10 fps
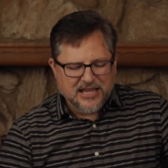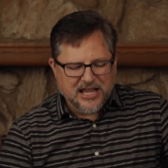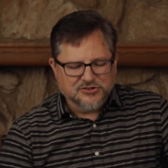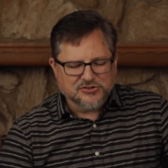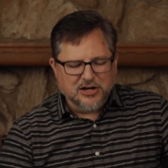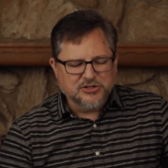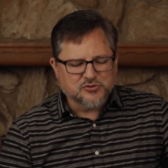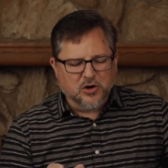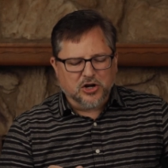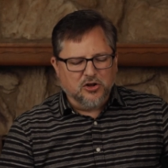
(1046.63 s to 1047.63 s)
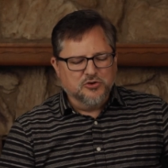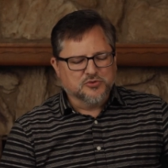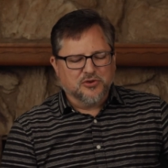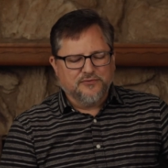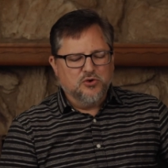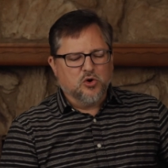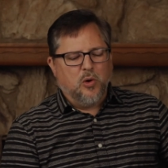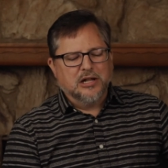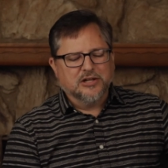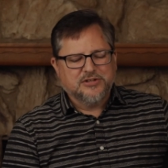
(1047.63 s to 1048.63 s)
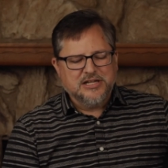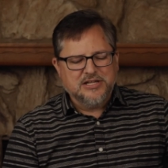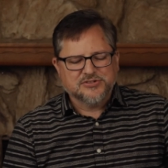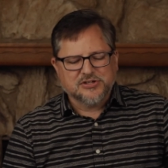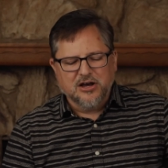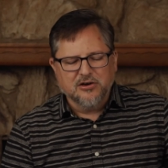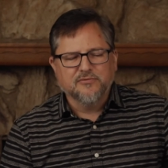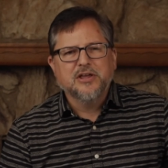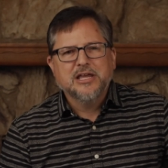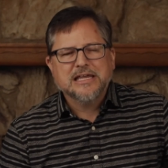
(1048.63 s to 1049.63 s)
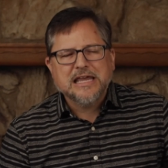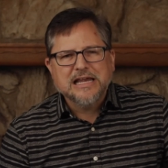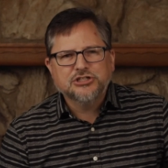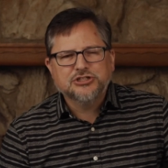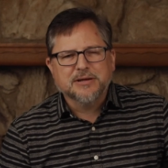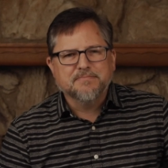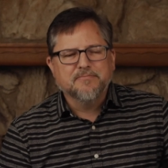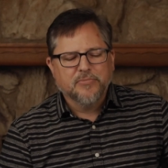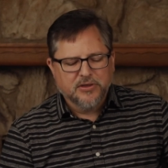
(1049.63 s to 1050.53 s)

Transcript: And so I just want to close with a few qualities of kingship